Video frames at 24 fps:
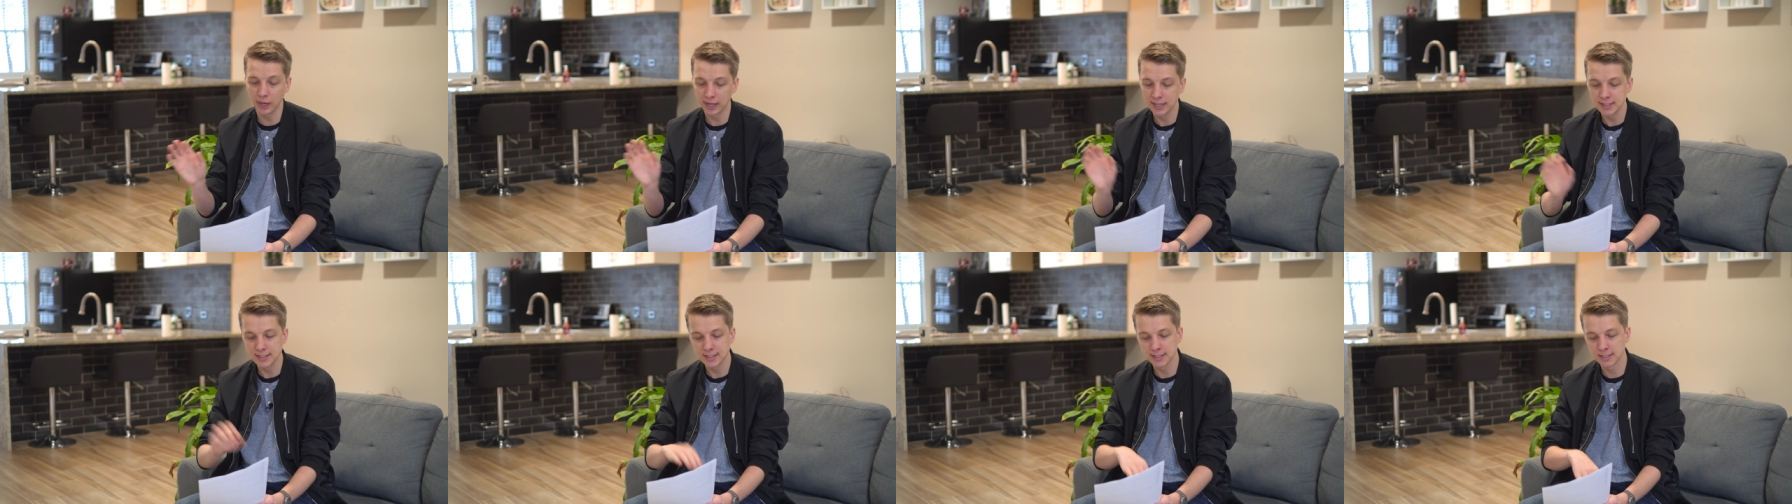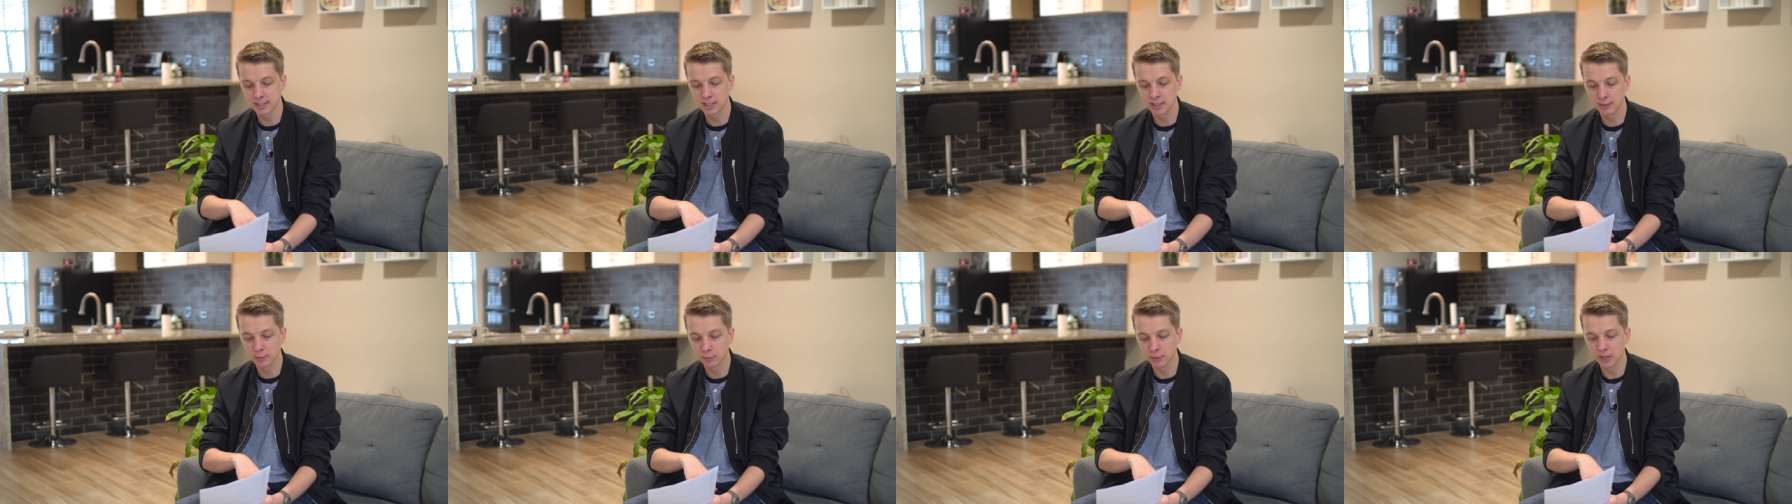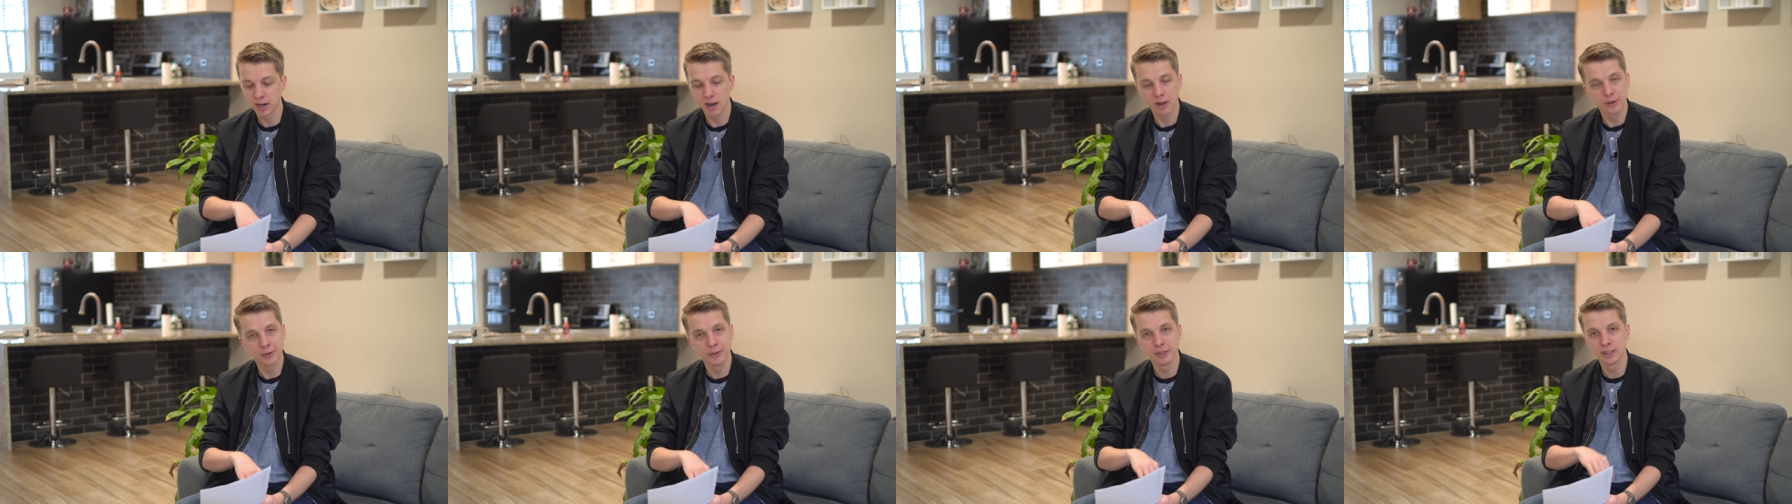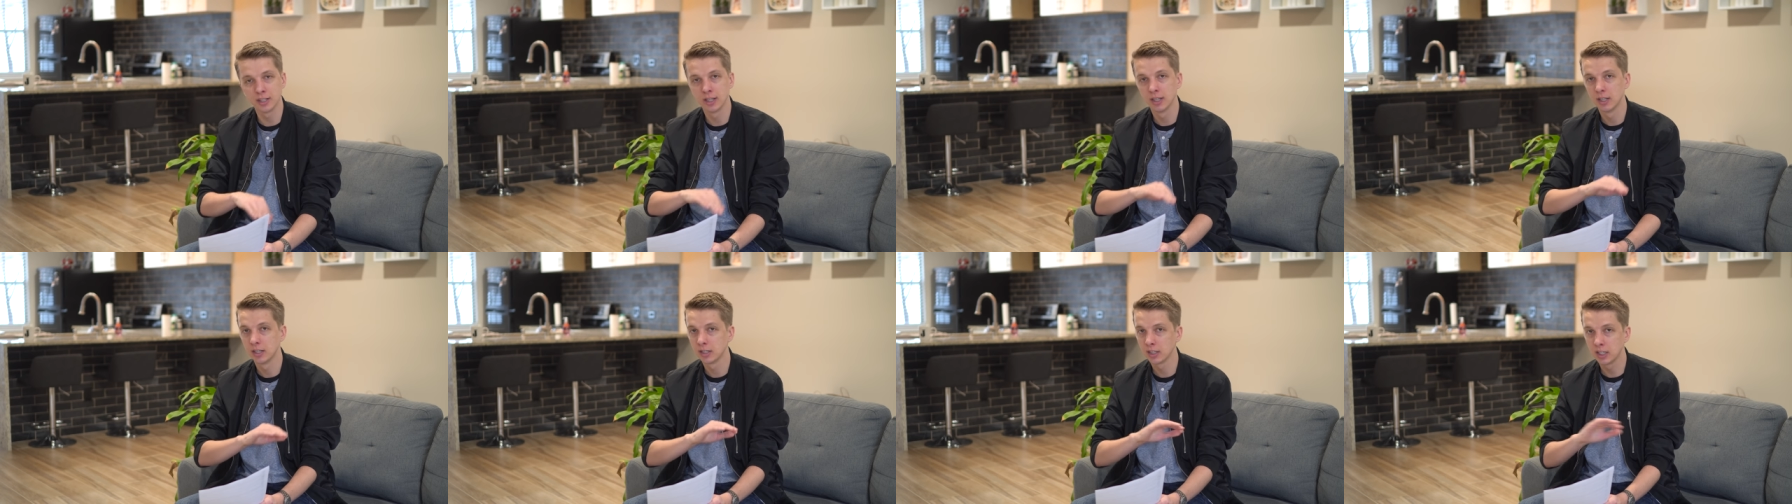
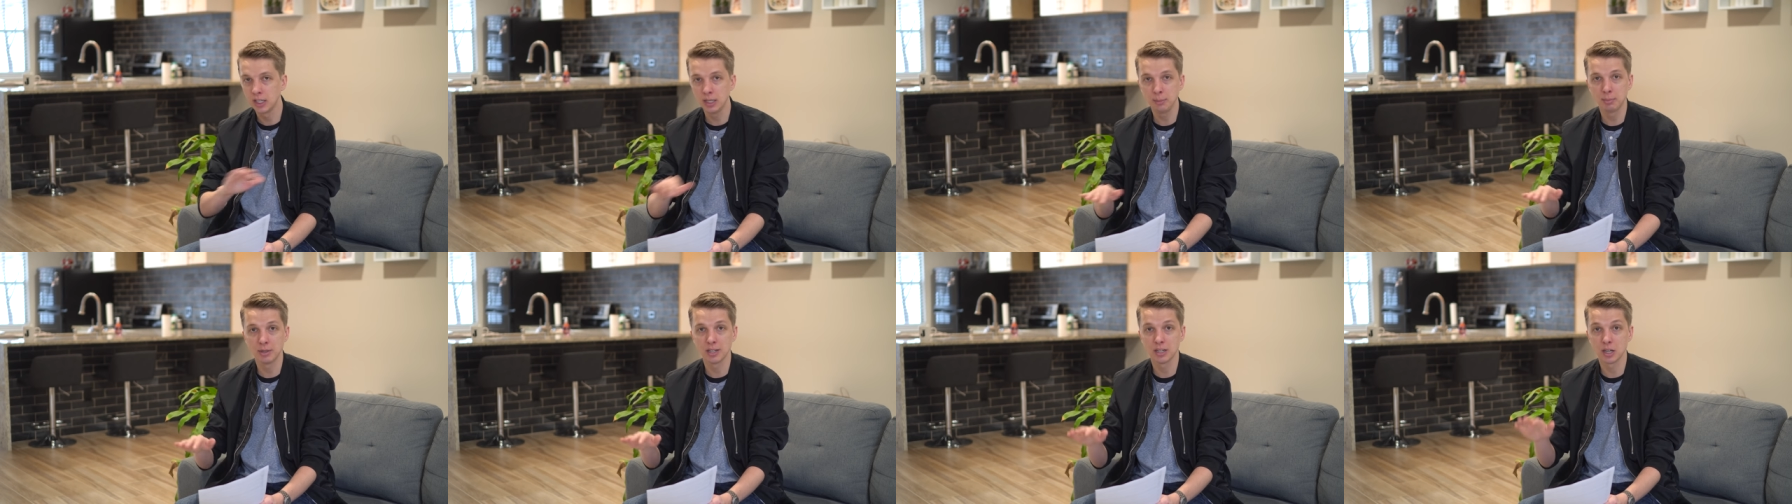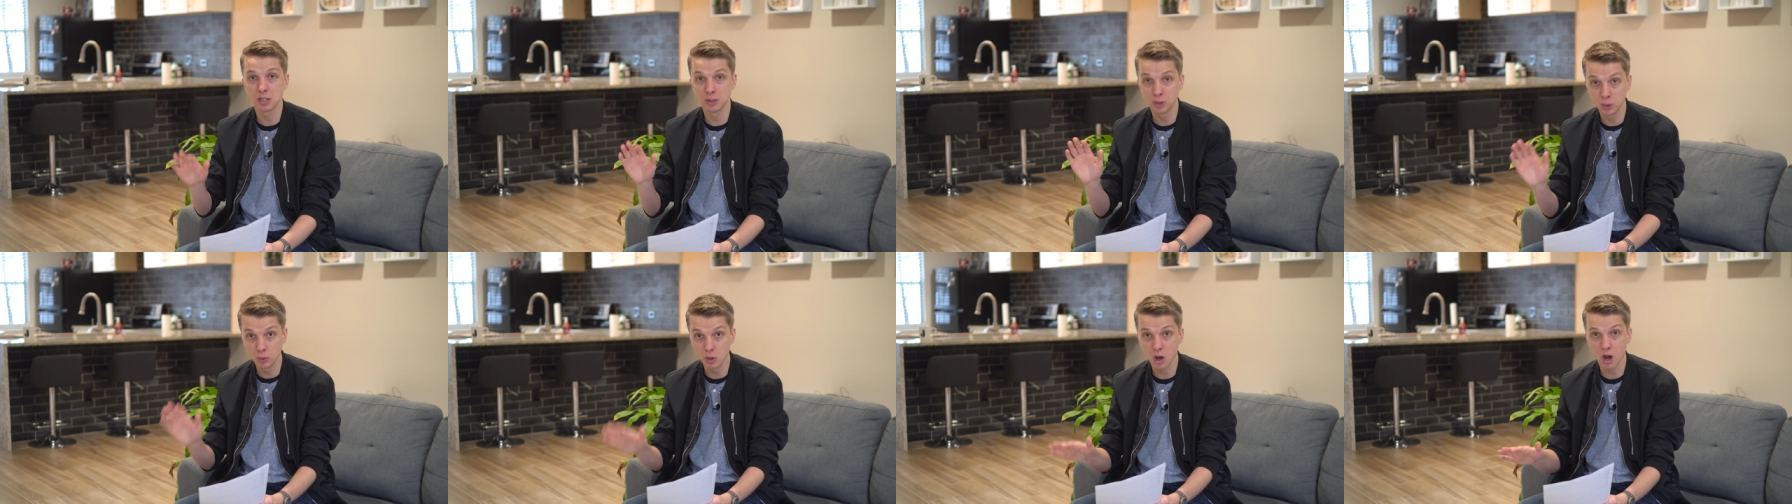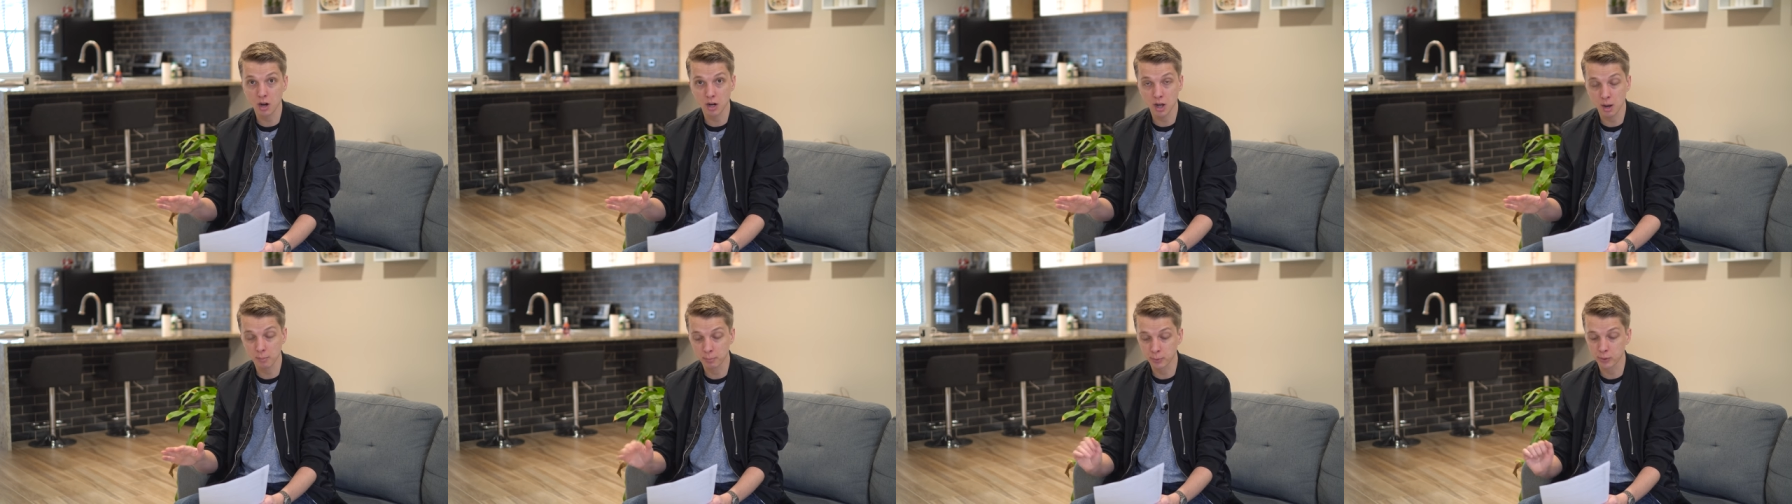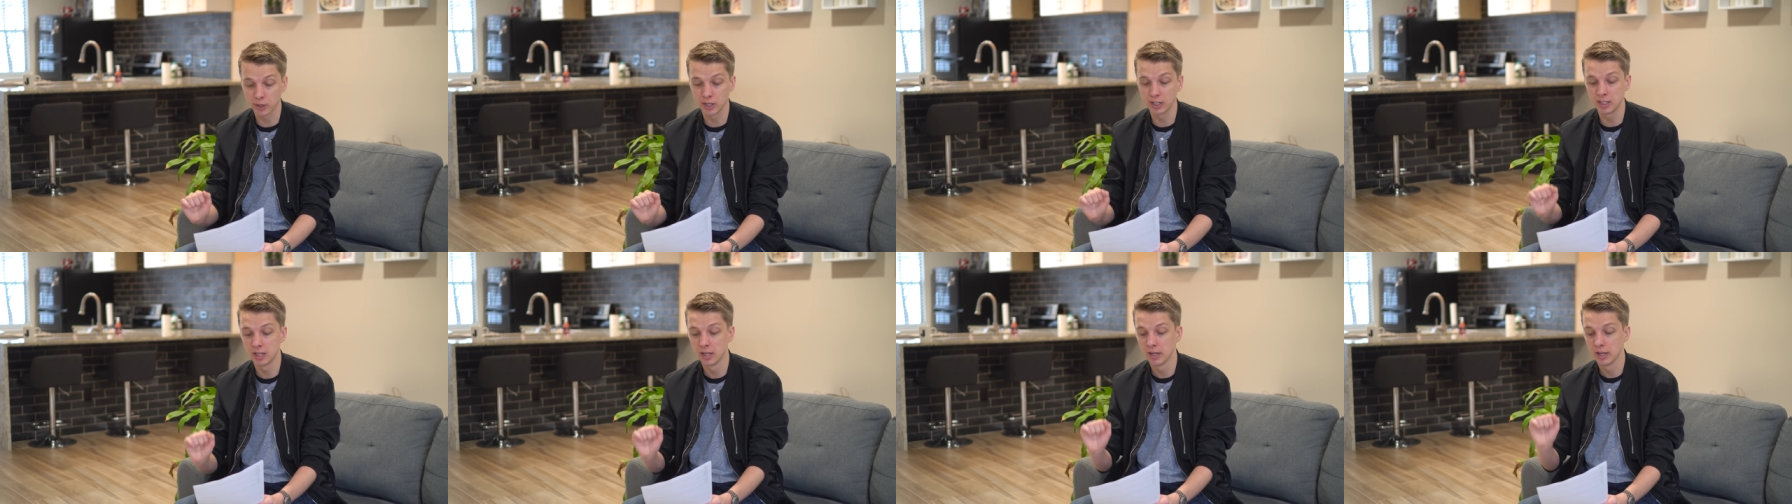a6300, keep it, do not
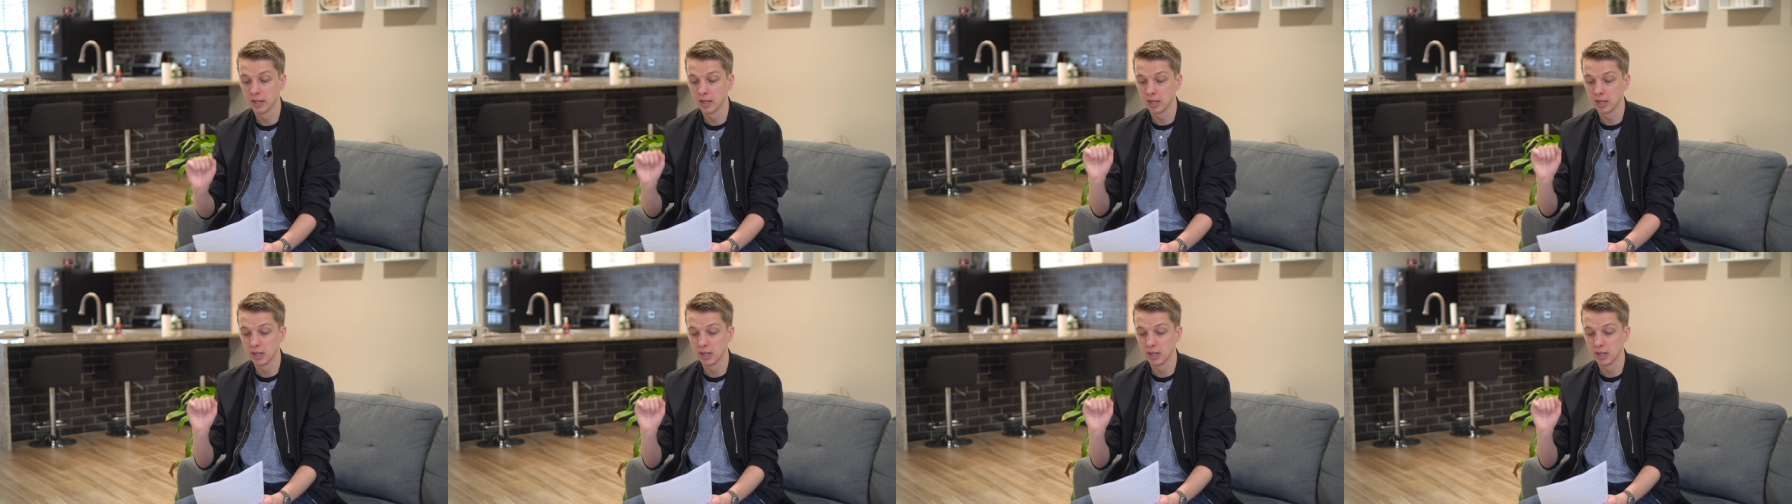upgrade.